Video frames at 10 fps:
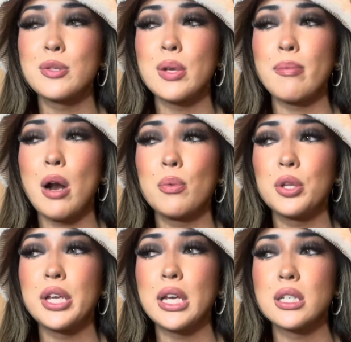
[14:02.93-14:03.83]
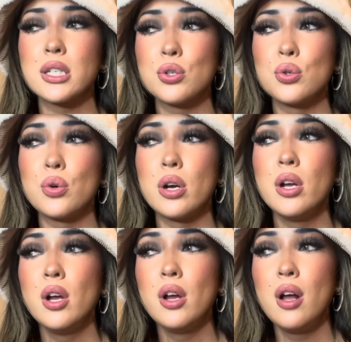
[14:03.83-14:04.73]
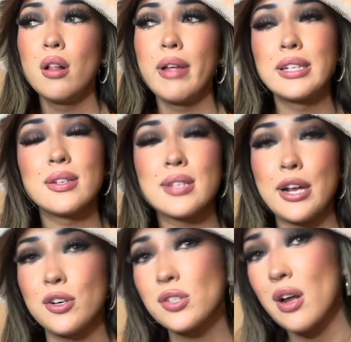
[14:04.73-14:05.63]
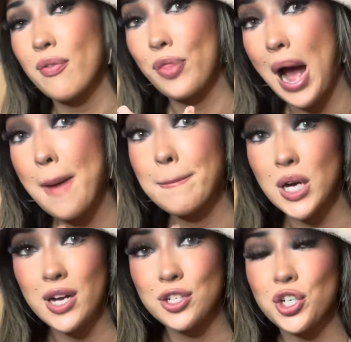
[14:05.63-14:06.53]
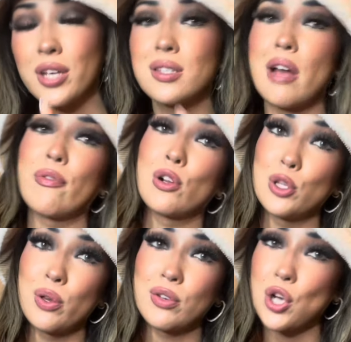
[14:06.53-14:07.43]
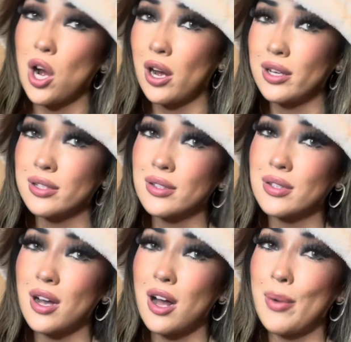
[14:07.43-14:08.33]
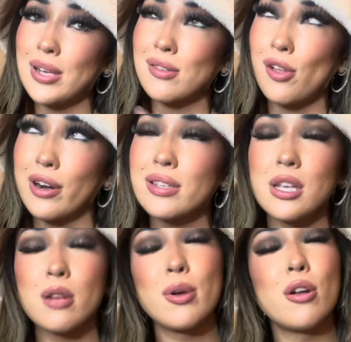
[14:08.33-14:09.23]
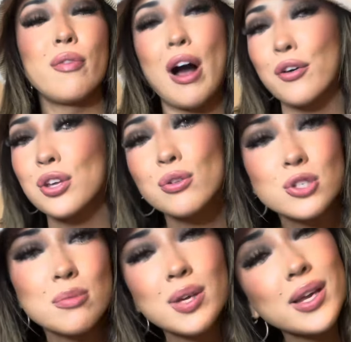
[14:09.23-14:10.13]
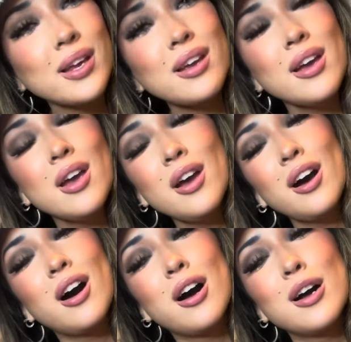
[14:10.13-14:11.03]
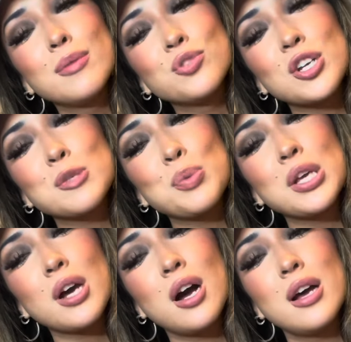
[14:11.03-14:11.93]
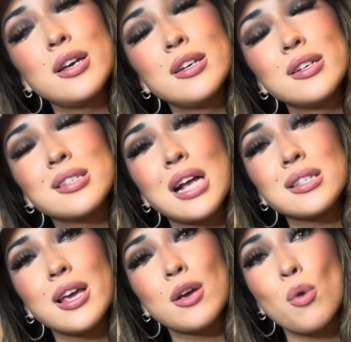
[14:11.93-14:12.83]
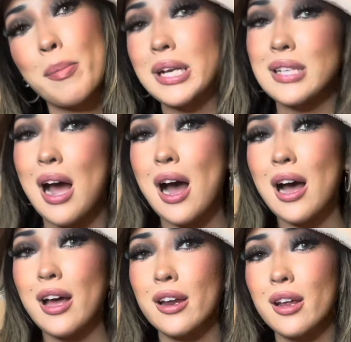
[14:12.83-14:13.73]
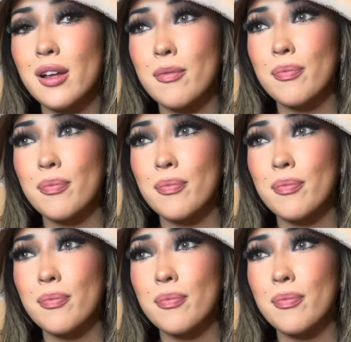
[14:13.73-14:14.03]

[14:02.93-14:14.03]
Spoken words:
me, I'm not really into like designer stuff that much, except for Louis Vuitton's. It has a lot of sentimental value to me, just because that's like what my dad